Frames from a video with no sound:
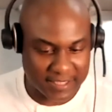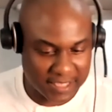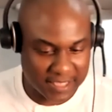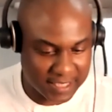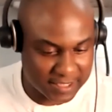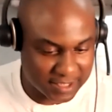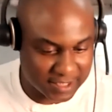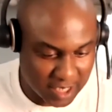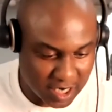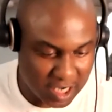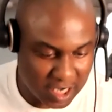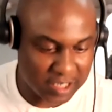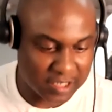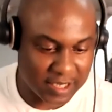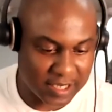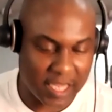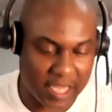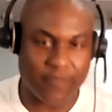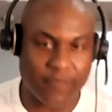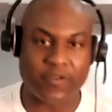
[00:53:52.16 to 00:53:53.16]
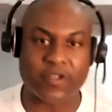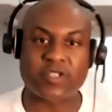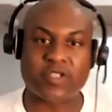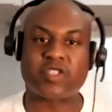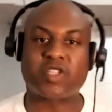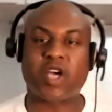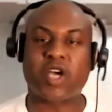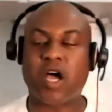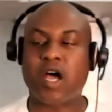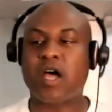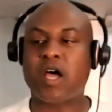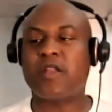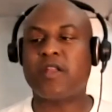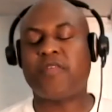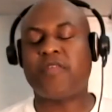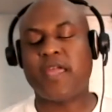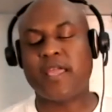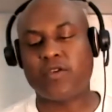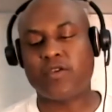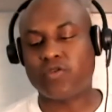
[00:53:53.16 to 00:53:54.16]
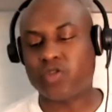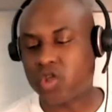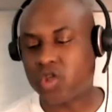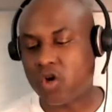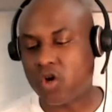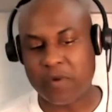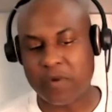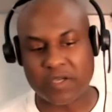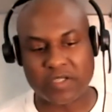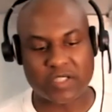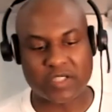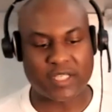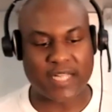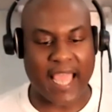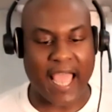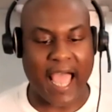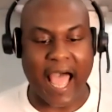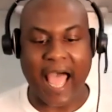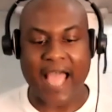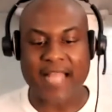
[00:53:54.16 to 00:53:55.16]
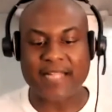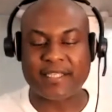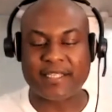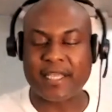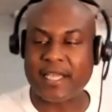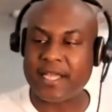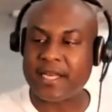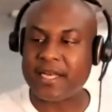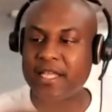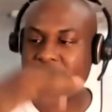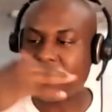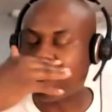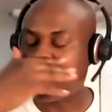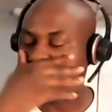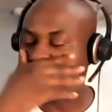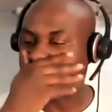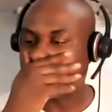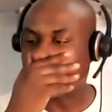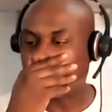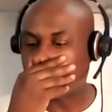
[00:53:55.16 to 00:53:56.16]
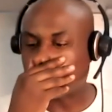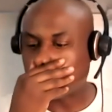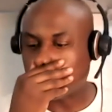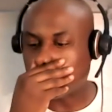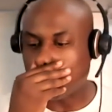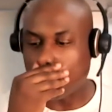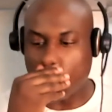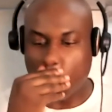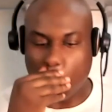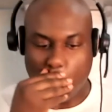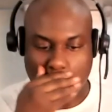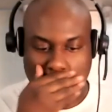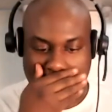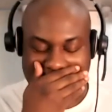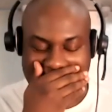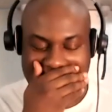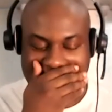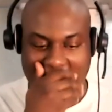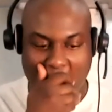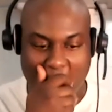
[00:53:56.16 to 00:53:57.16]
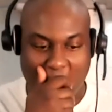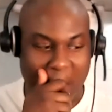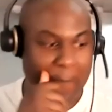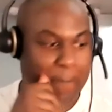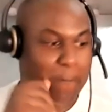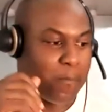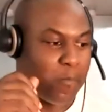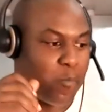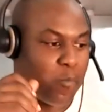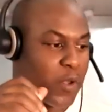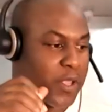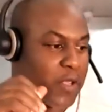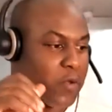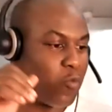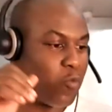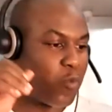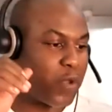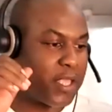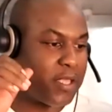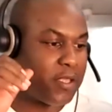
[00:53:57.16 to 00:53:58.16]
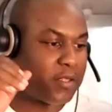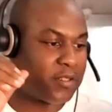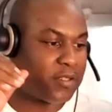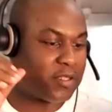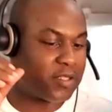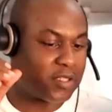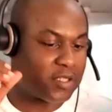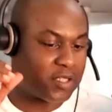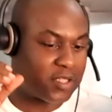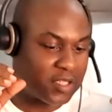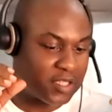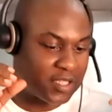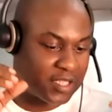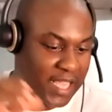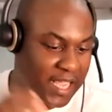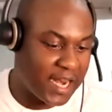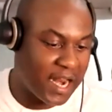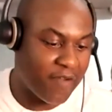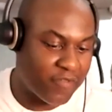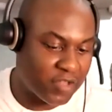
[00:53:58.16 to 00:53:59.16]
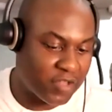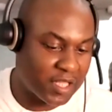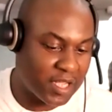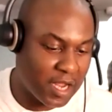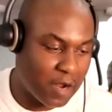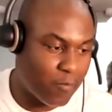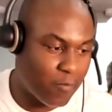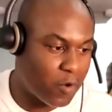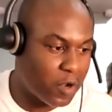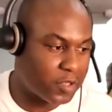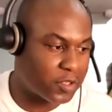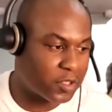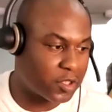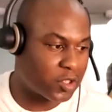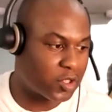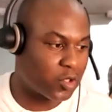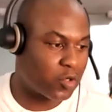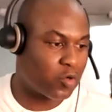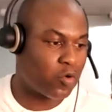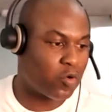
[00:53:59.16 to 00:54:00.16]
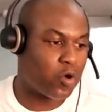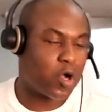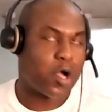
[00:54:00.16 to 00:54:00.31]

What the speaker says: John Davis. John, thank you so much today. I didn't even, we did everything I wanted to do,